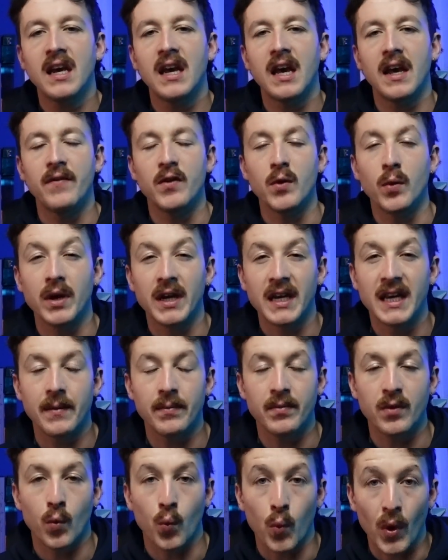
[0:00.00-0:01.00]
If you want to
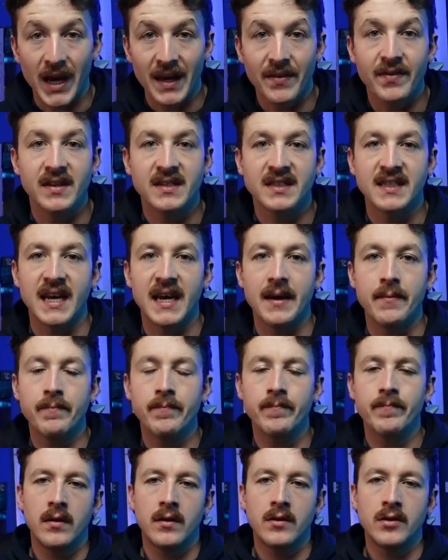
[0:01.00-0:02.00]
keep the weight the
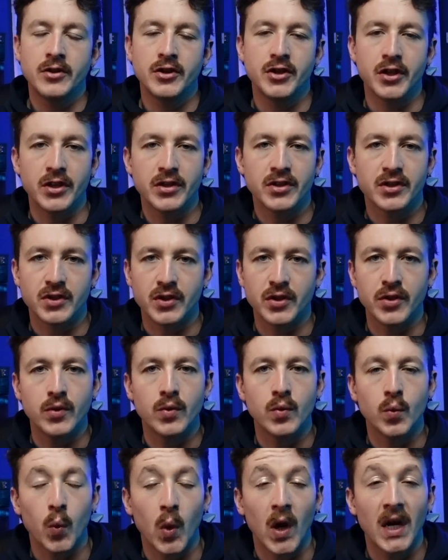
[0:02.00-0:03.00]
same, just
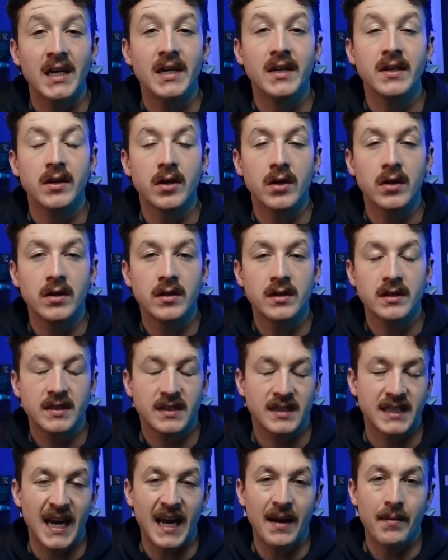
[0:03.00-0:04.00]
do 1
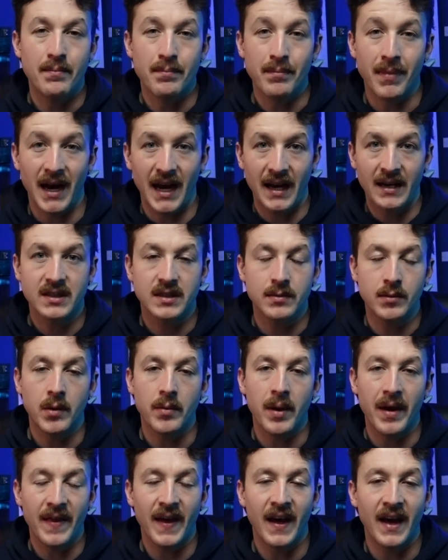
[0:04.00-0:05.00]
set maximum
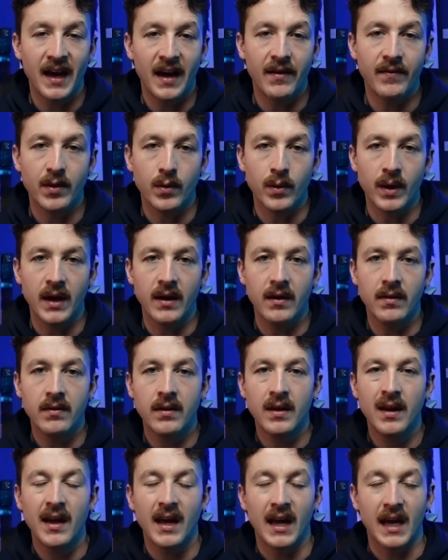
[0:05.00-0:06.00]
at that heavy weight.
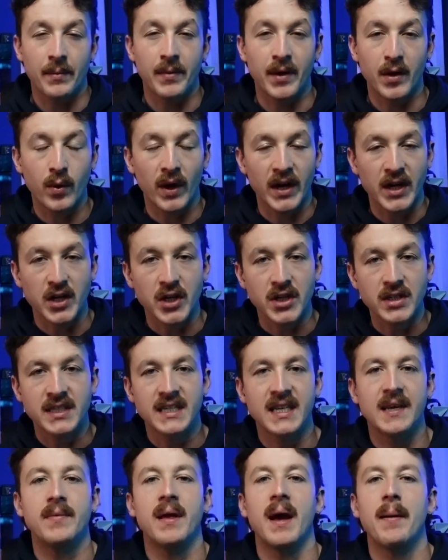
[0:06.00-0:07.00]
It can be quite good to
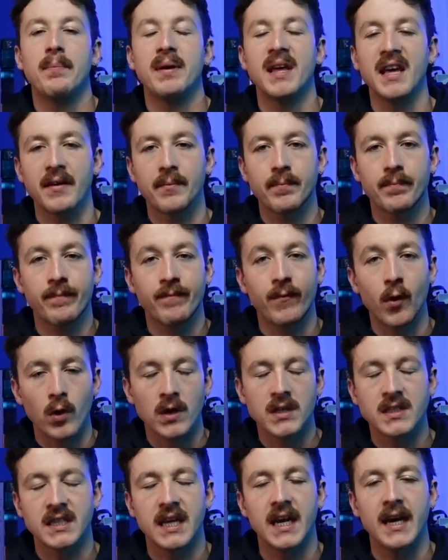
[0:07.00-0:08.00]
keep that peak
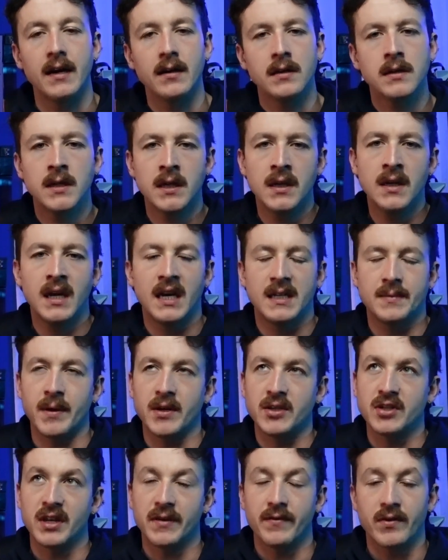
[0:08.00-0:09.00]
force there,
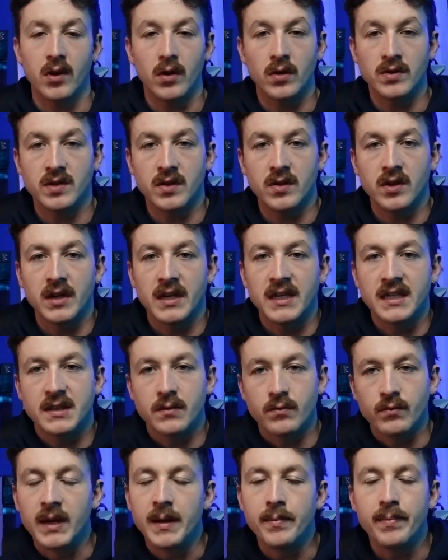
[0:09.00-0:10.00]
especially if you're also looking to
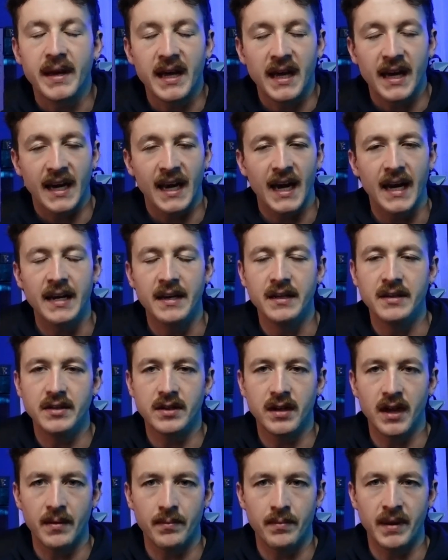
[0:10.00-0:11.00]
repeat again
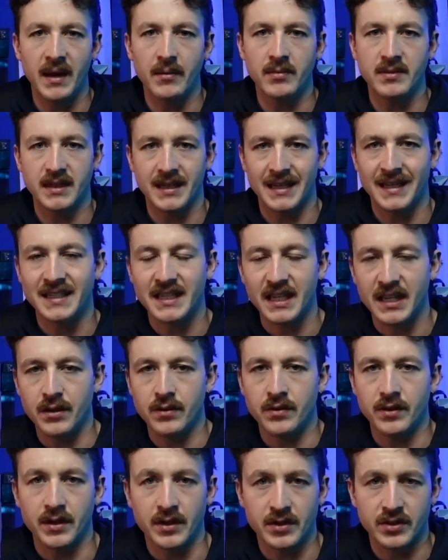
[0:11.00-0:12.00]
and be able to continue
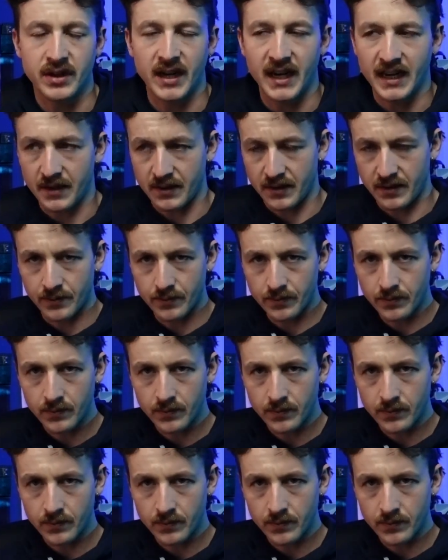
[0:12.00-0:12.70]
your strength.